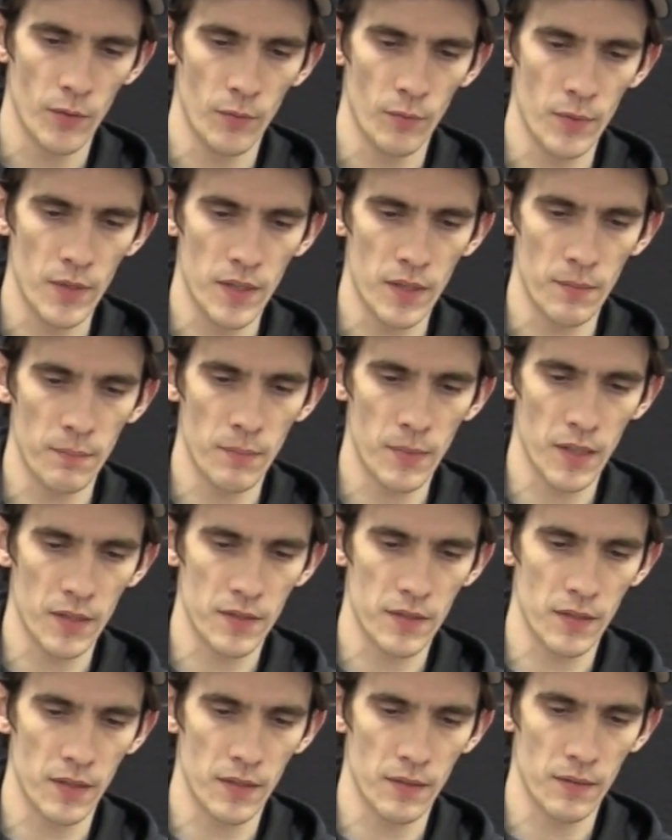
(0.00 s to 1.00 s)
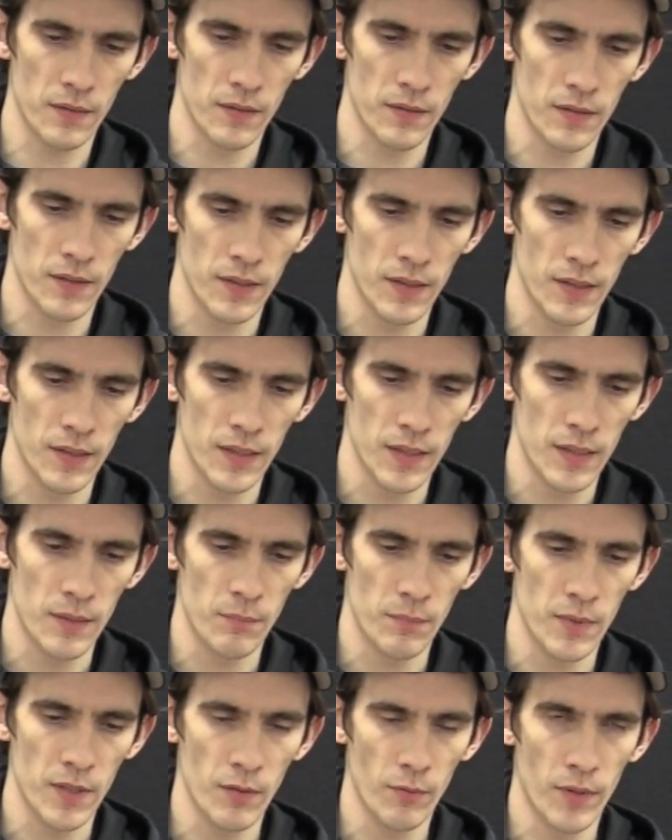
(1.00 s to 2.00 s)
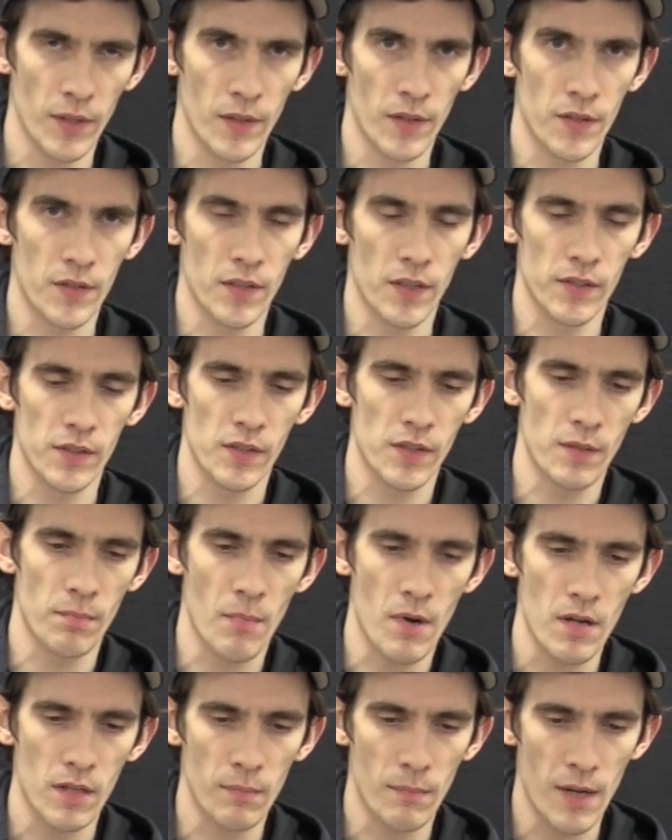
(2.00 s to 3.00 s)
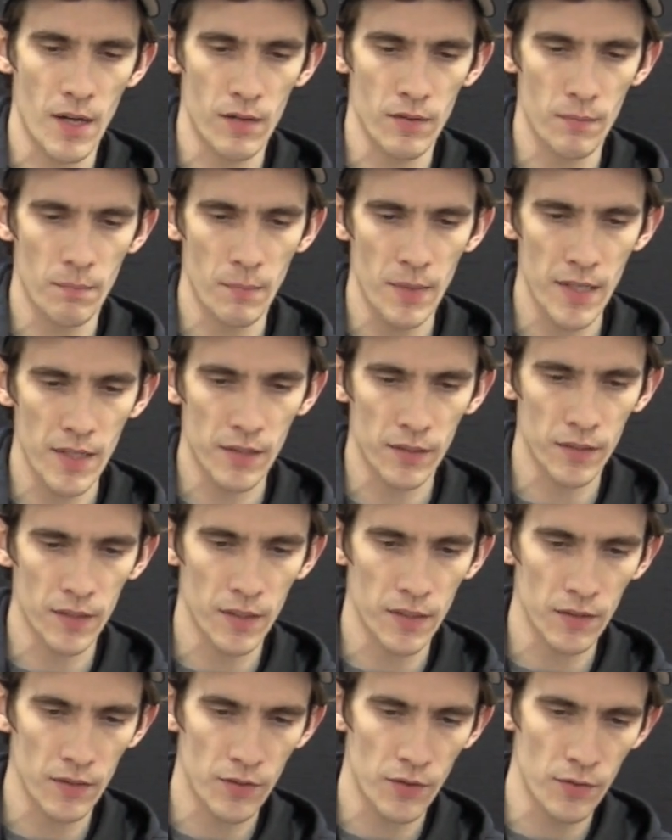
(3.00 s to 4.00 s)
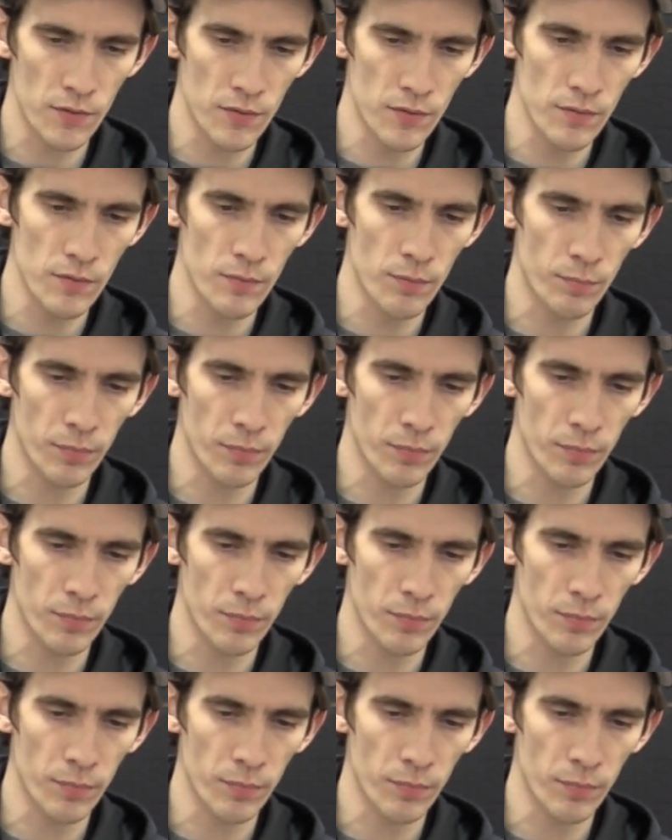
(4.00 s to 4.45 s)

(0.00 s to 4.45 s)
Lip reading: we can mix it. Be aware that such a small amount may cling to